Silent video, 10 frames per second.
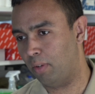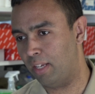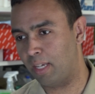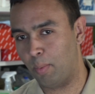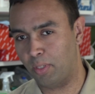
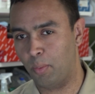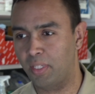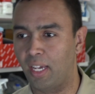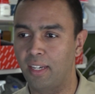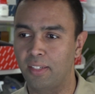Atopic
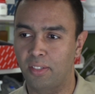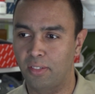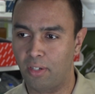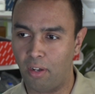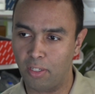dermatitis
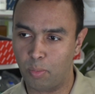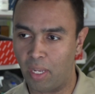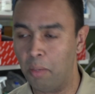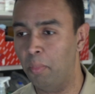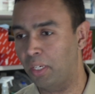is caused
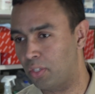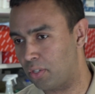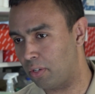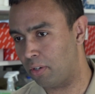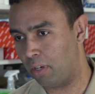by a
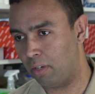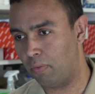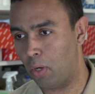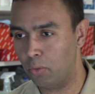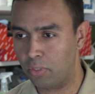mixture of
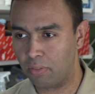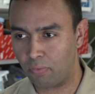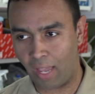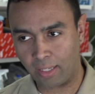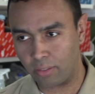host
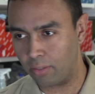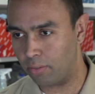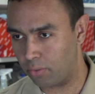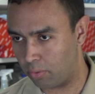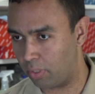
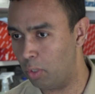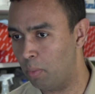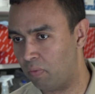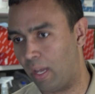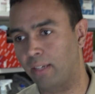factors or the
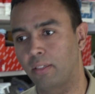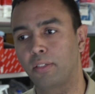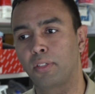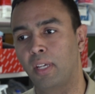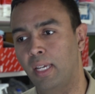human
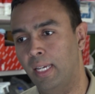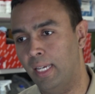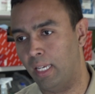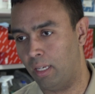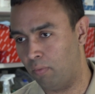factors,
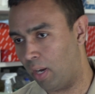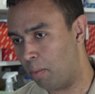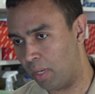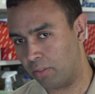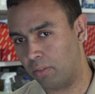
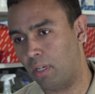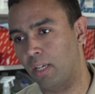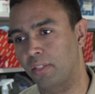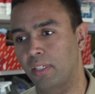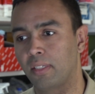environmental
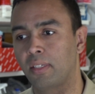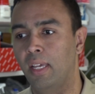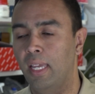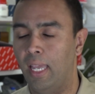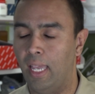causes,
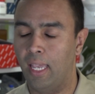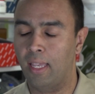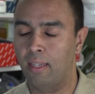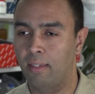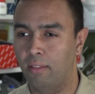
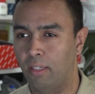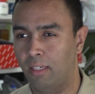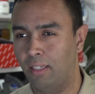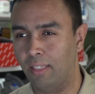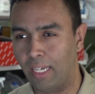and the
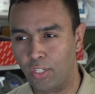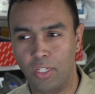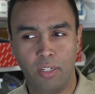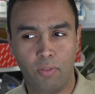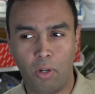
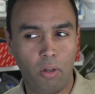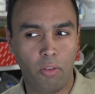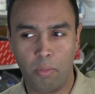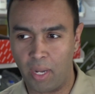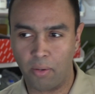collection of
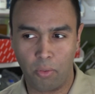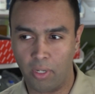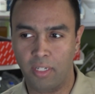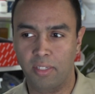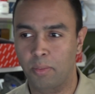all the
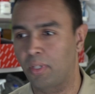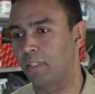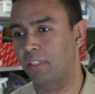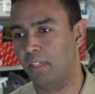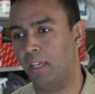microorganisms
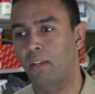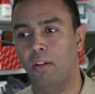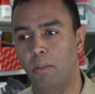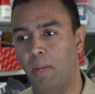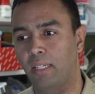on the skin,
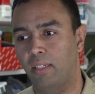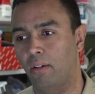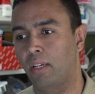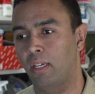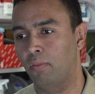all the
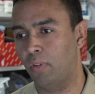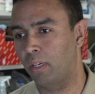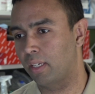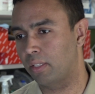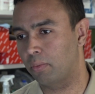bacteria and
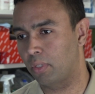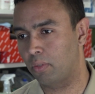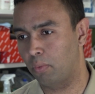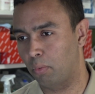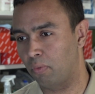fungus,
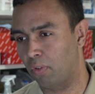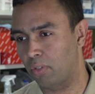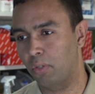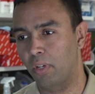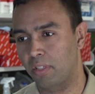which we refer
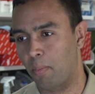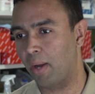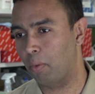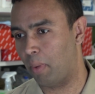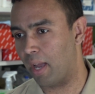to as the
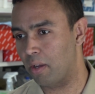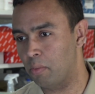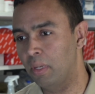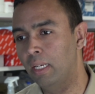microbiome.